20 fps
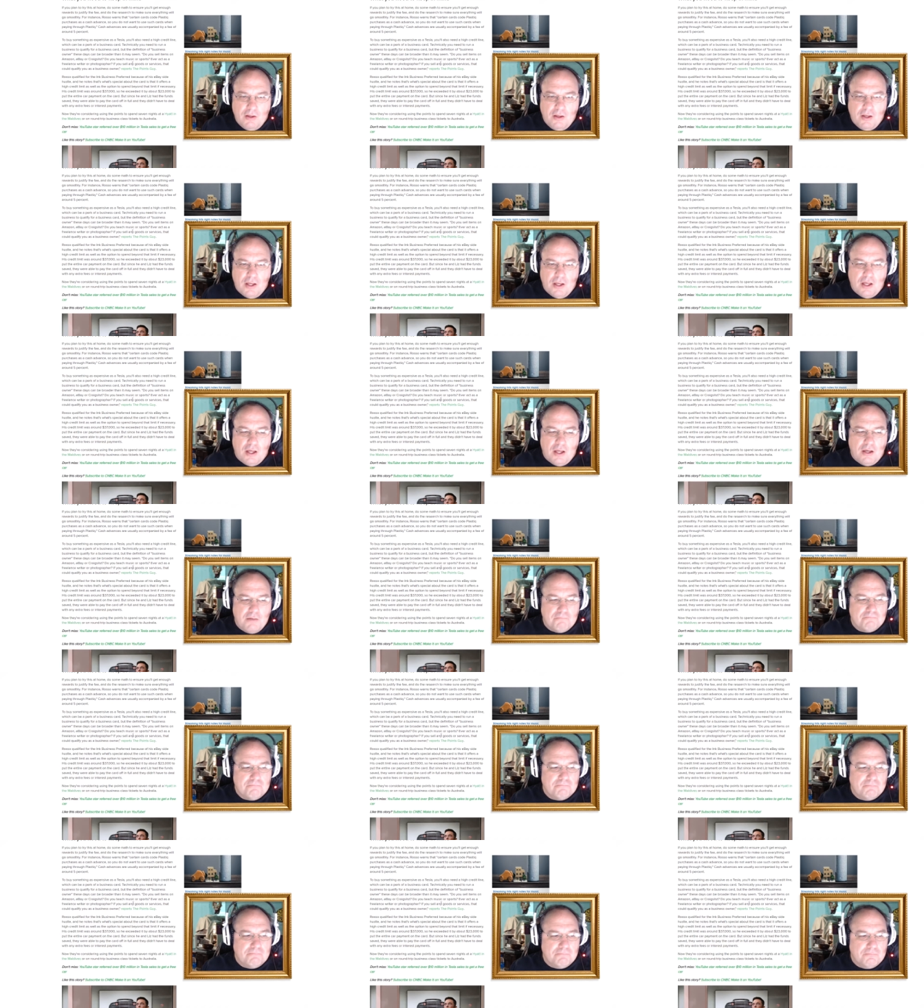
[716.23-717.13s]

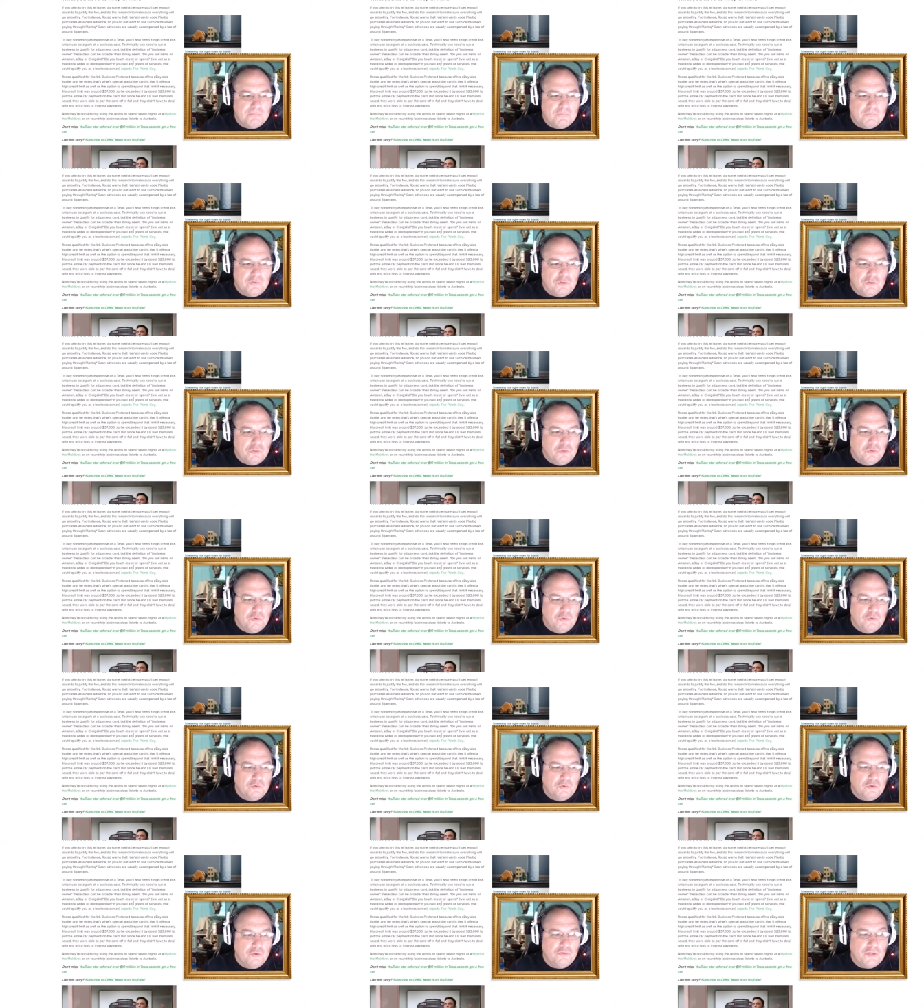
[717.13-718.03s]
Um, do you
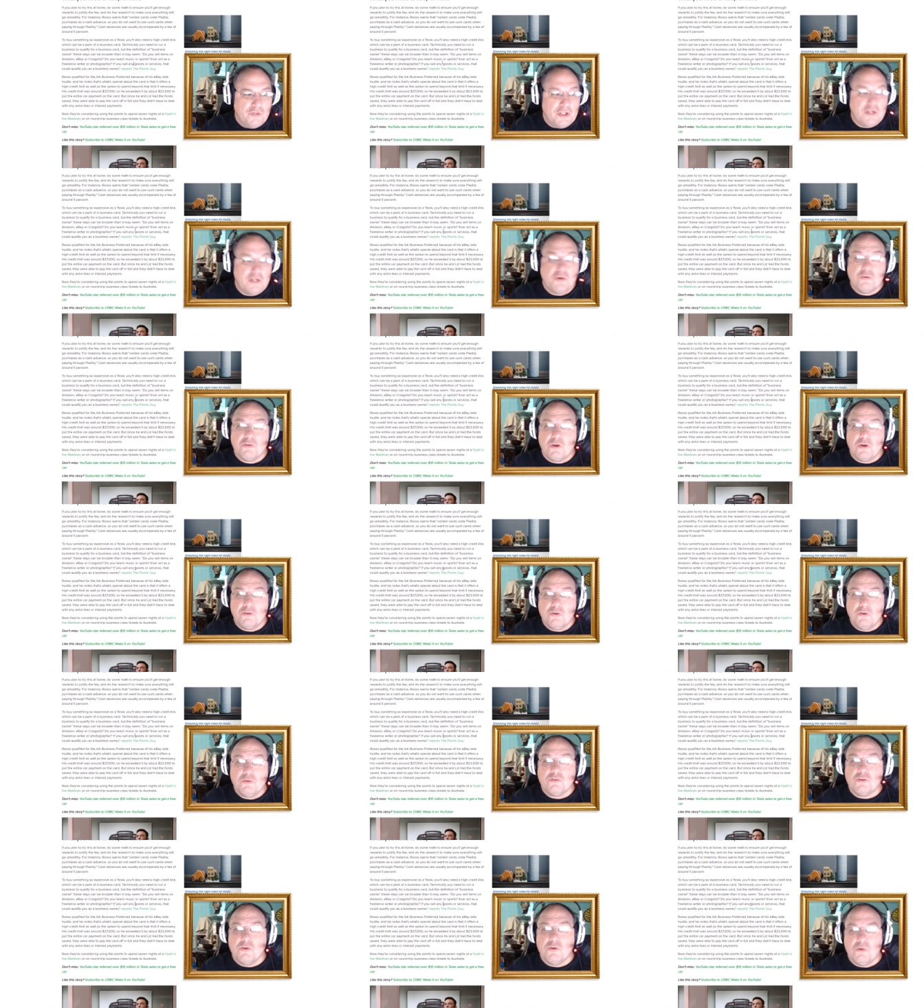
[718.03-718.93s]
do videos on
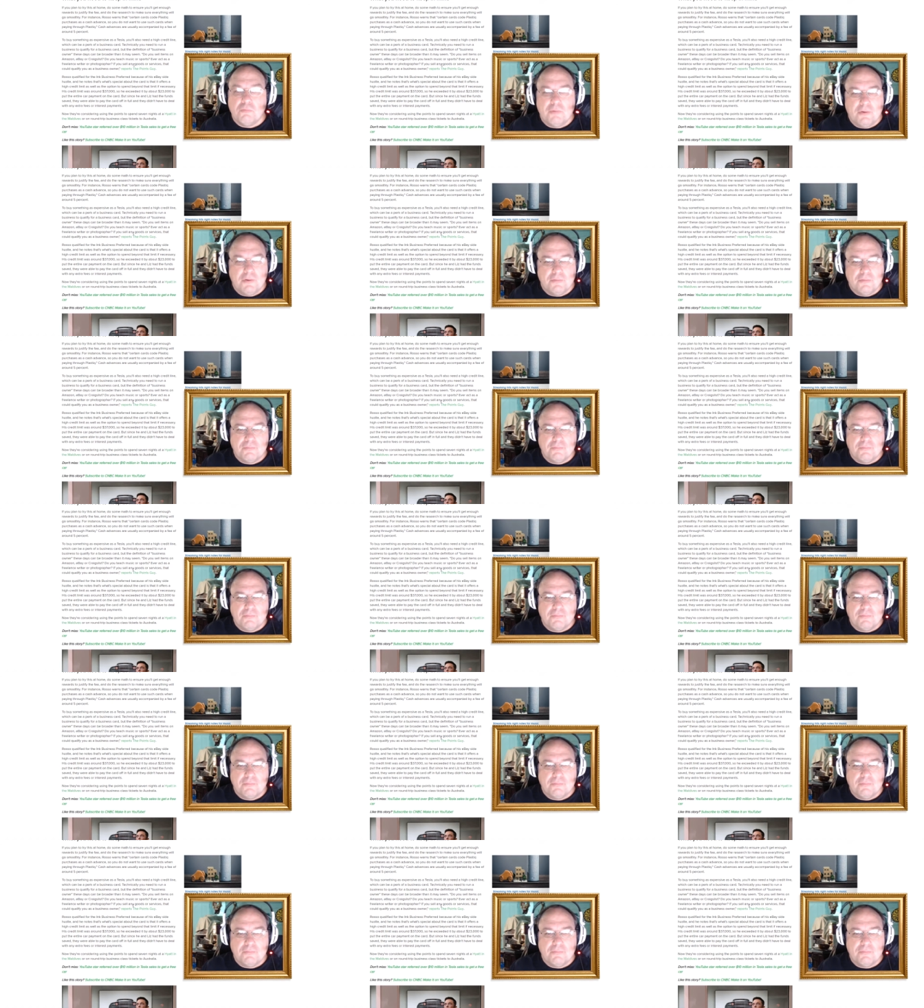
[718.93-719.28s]
YouTube?